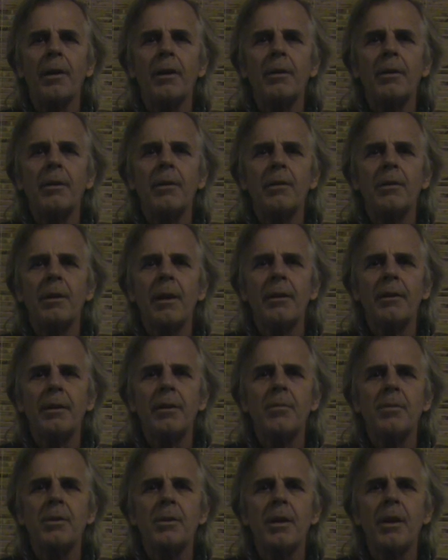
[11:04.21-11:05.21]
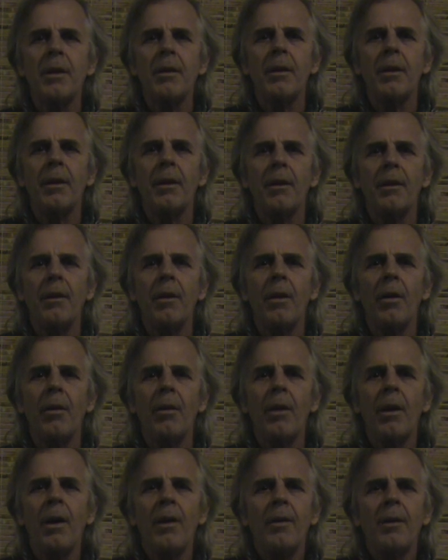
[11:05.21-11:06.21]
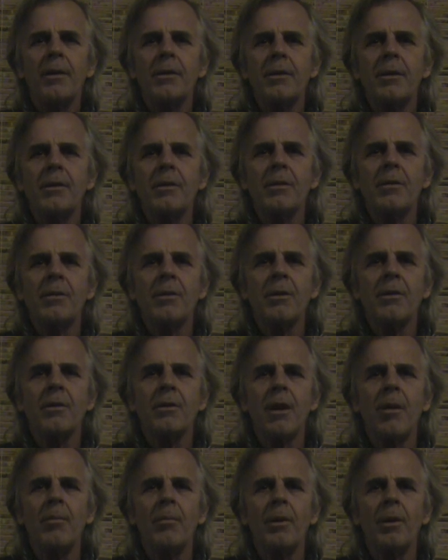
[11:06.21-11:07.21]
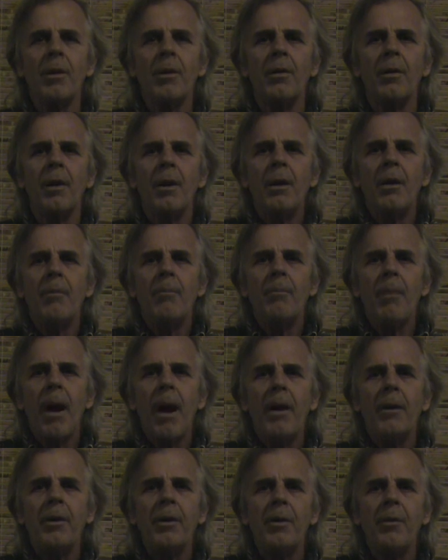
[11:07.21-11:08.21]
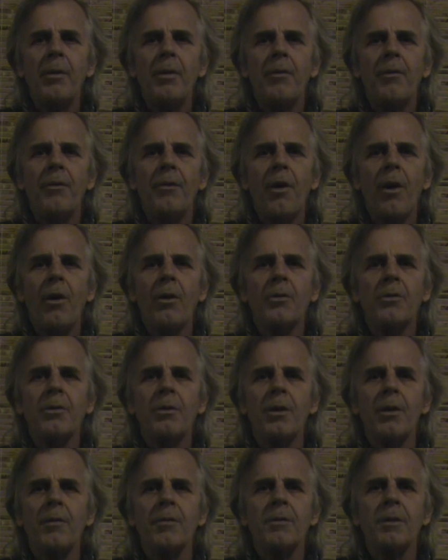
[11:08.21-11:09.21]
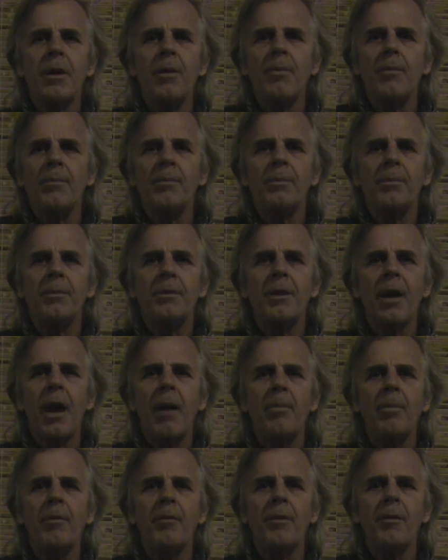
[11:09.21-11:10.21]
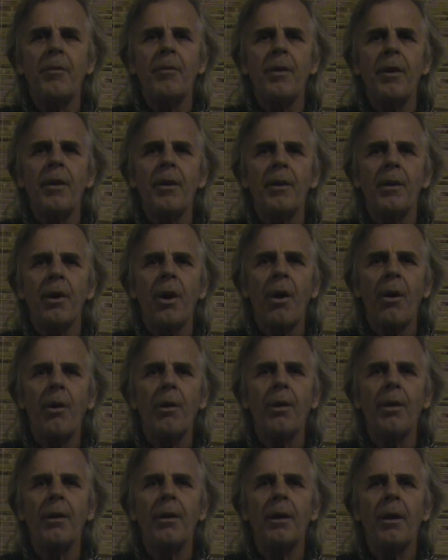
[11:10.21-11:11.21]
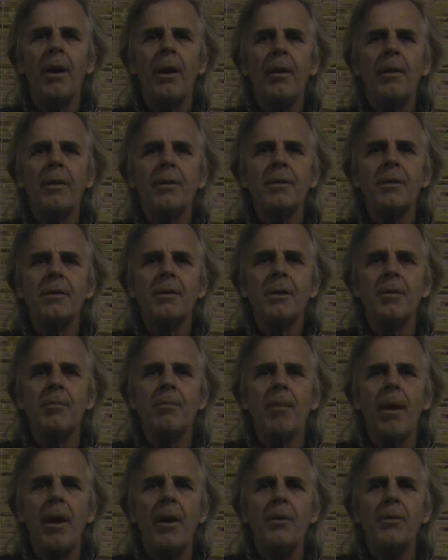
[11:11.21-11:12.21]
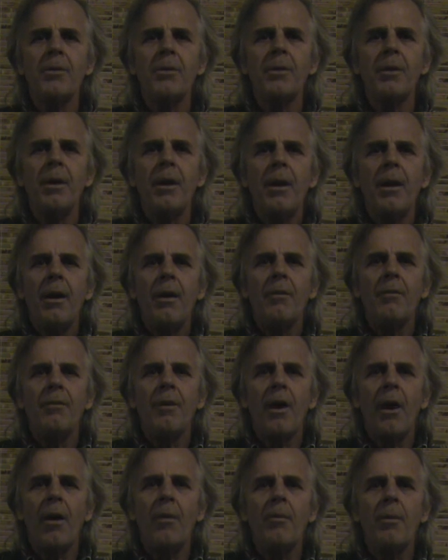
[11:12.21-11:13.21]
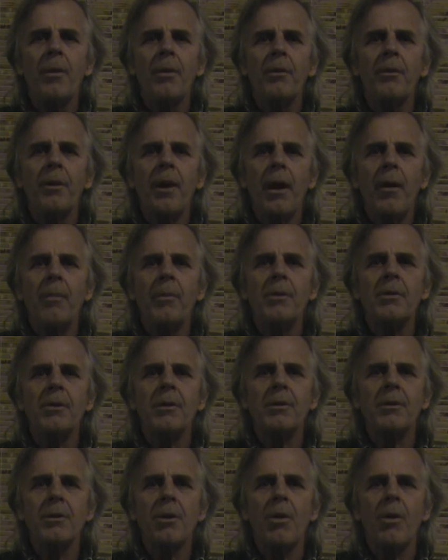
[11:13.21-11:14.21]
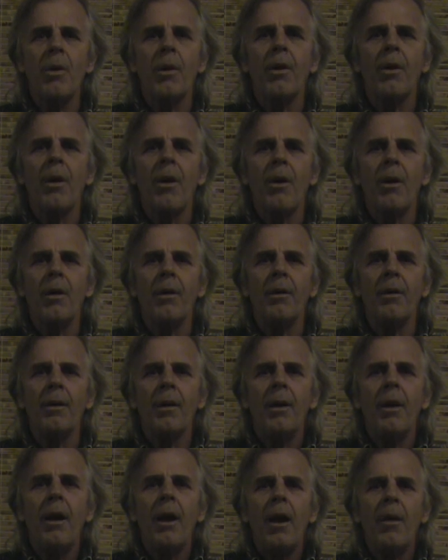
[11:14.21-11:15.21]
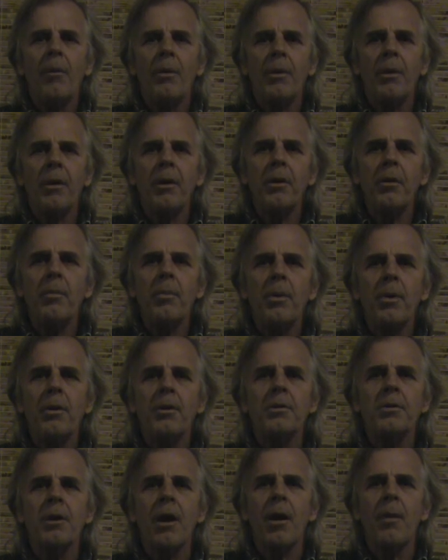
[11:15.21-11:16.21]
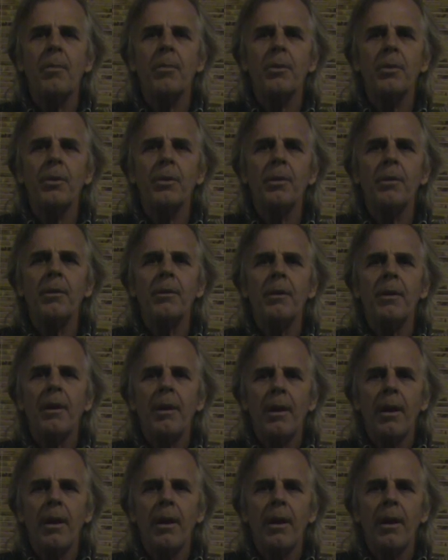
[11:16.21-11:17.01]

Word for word: Let let them see that you know this isn't just some little minute infraction of some type of event occurring. This is a major environmental damage that's going on, and we need to put a stop to it.